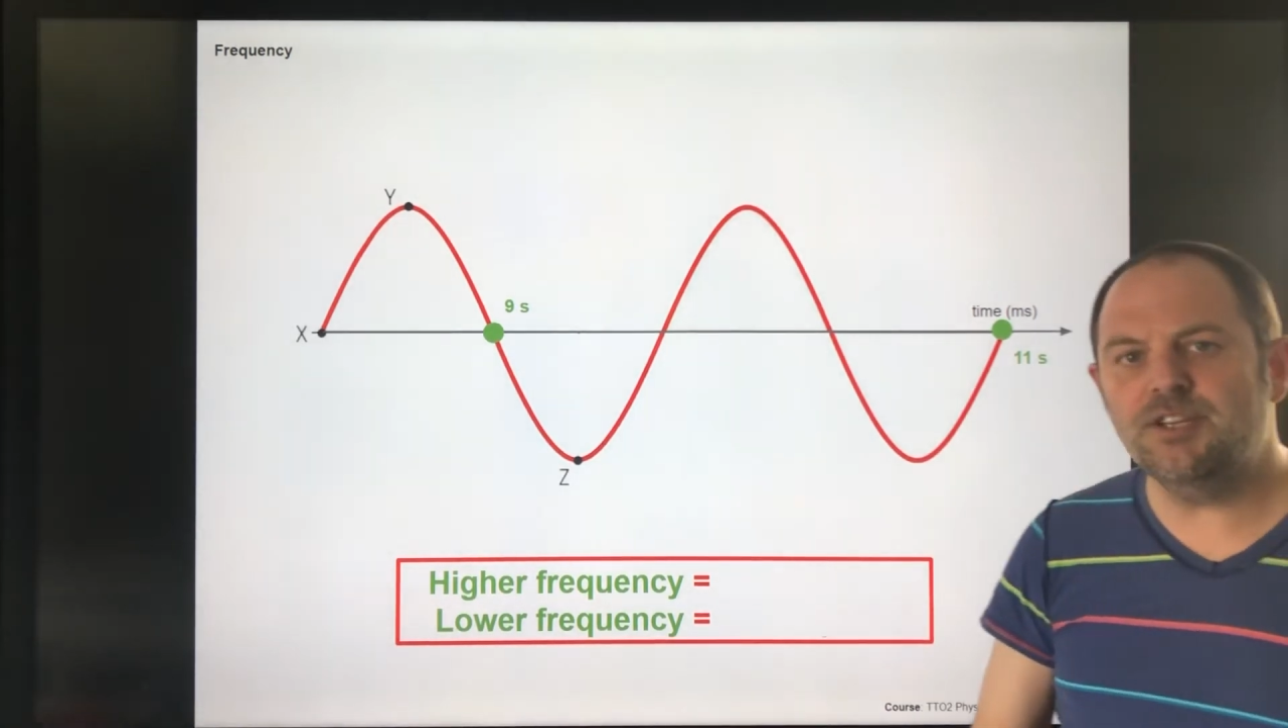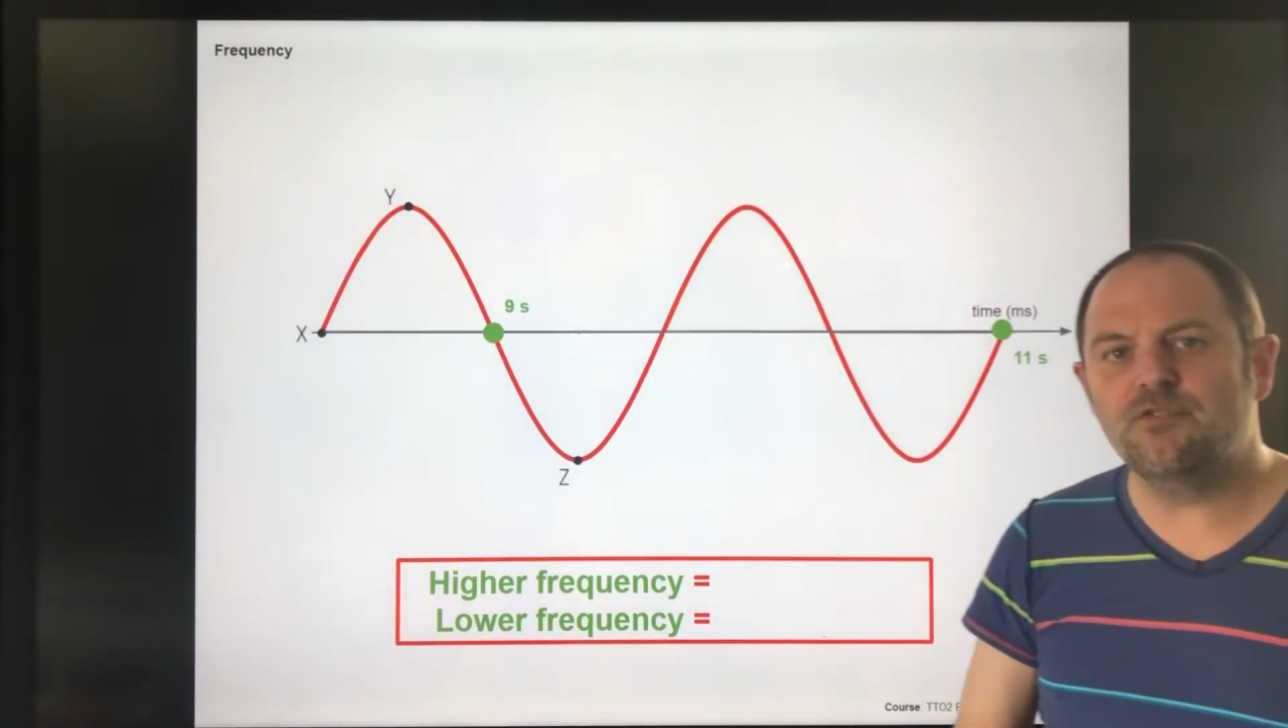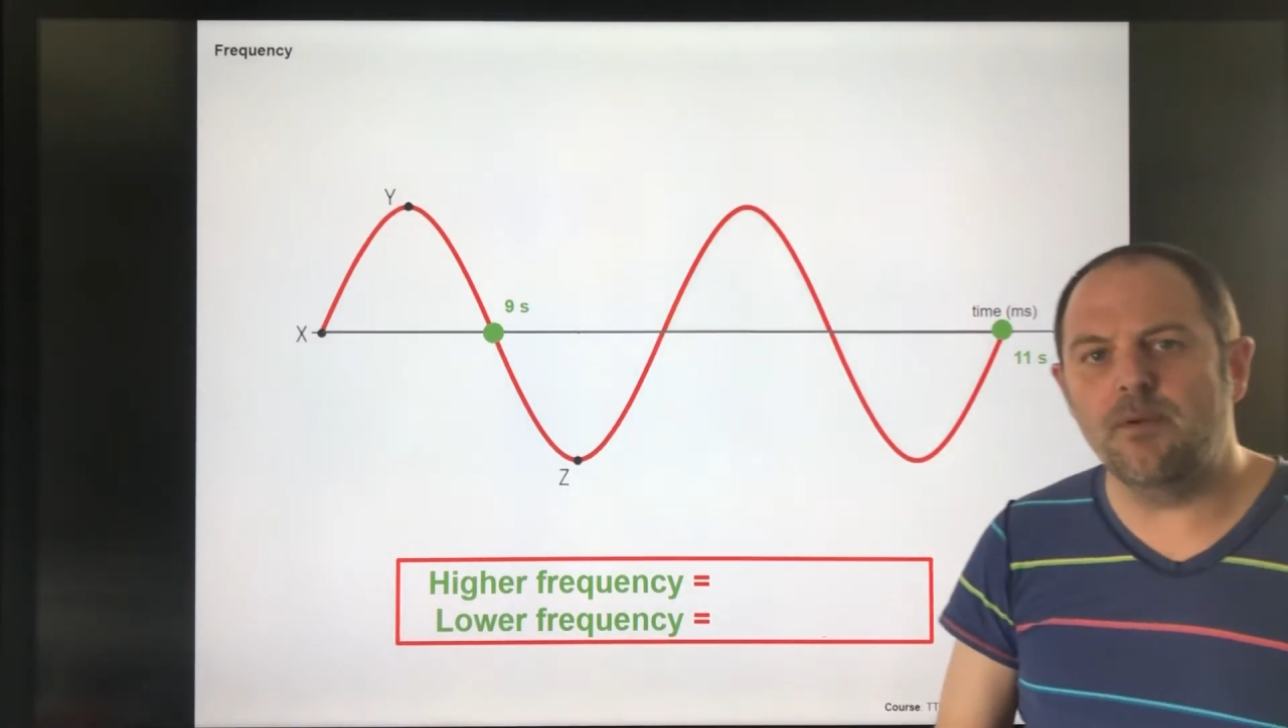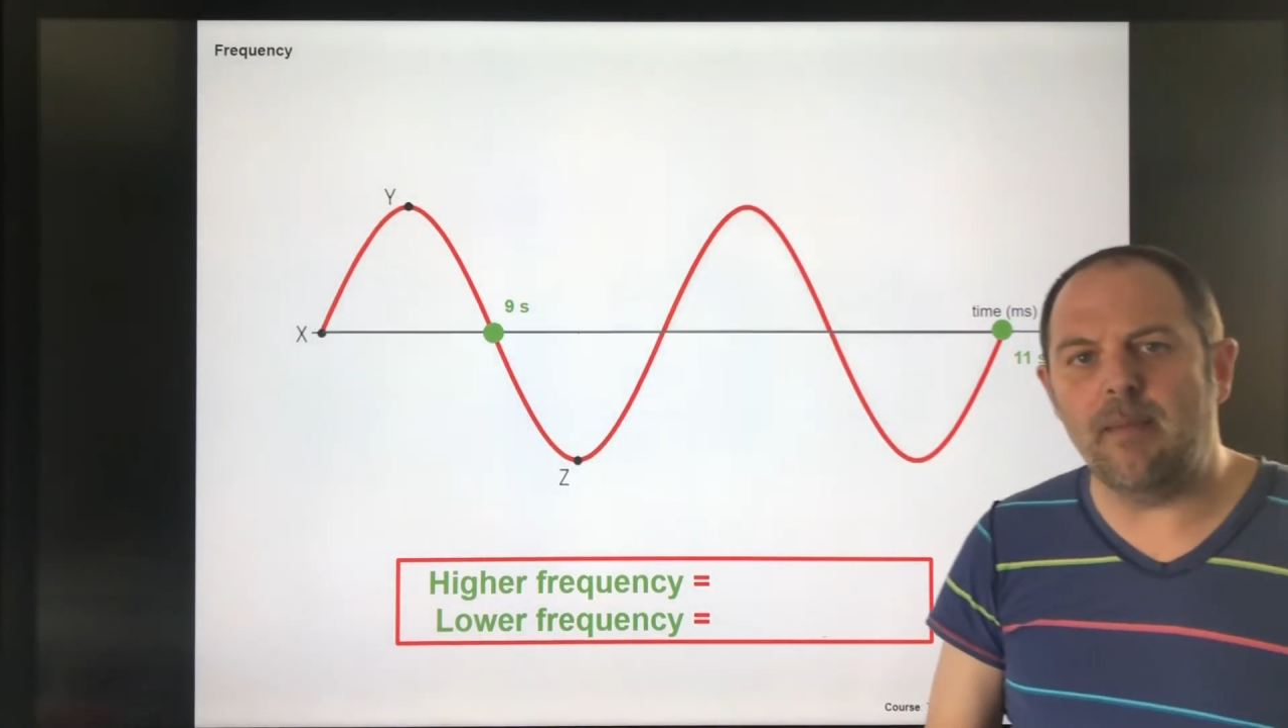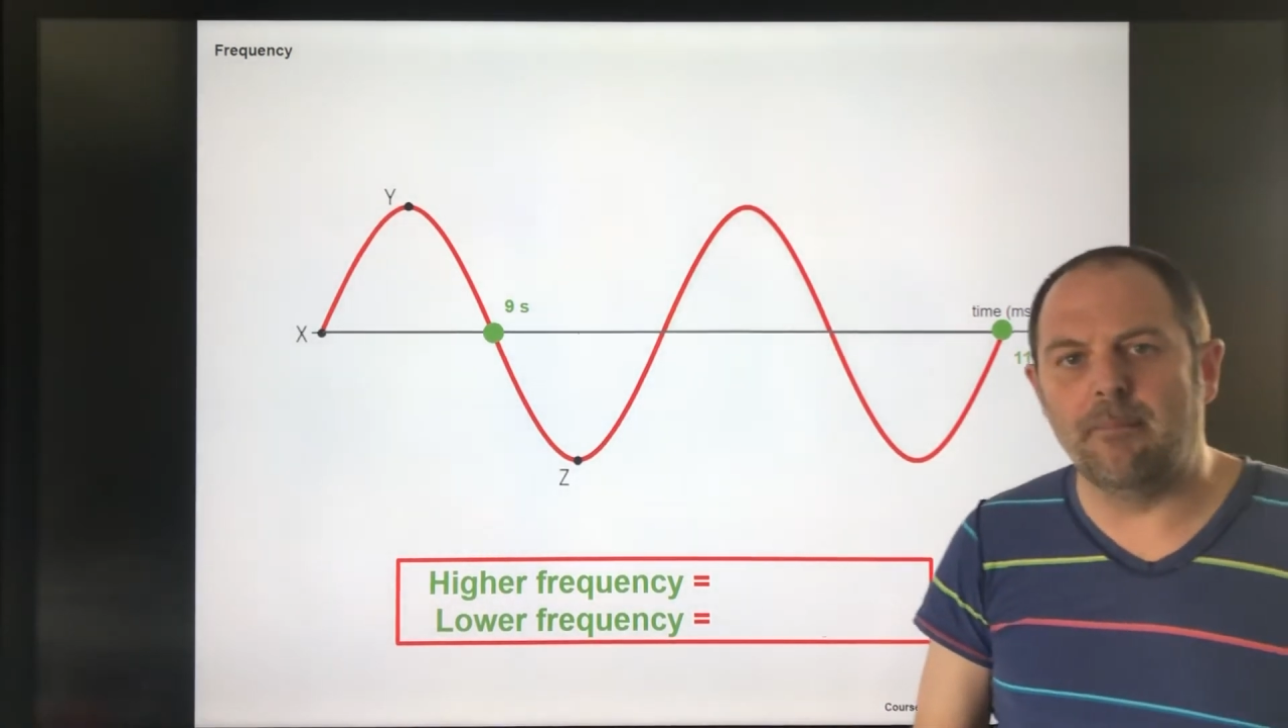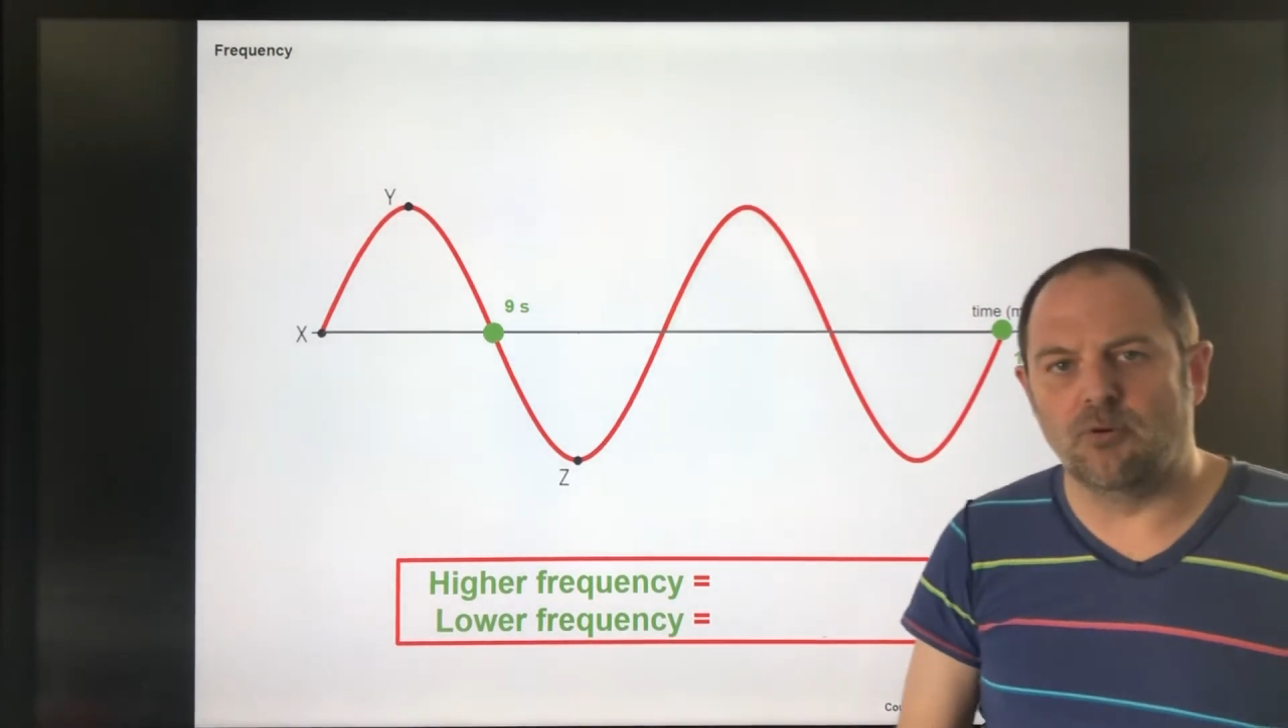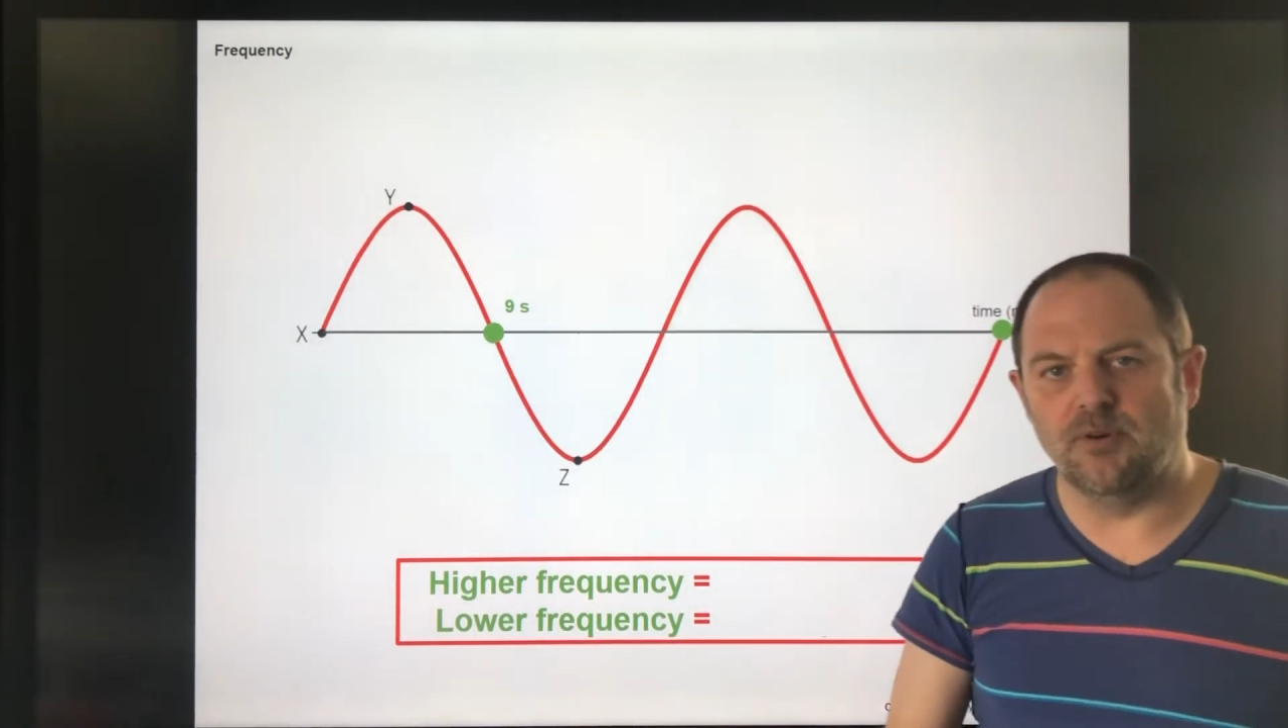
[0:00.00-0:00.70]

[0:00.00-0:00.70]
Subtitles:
to remember,